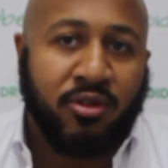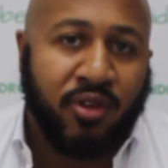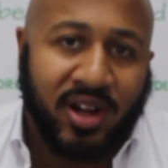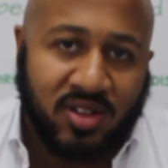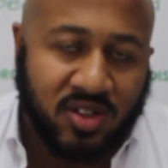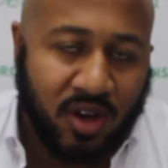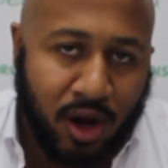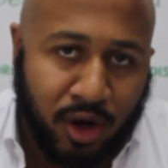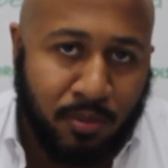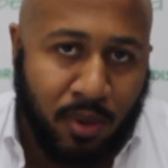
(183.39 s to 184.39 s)
devices
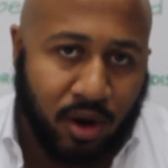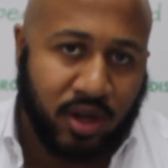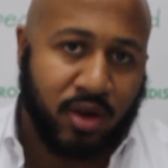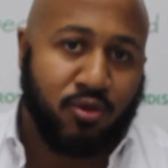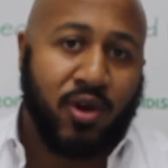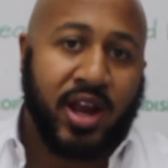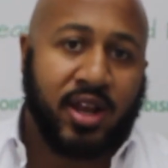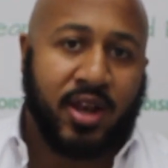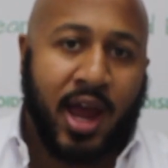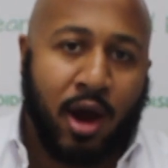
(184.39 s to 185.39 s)
on the market right
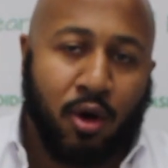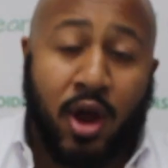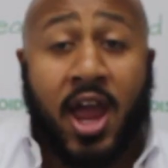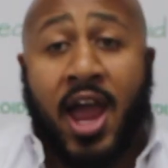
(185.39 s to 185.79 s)
now.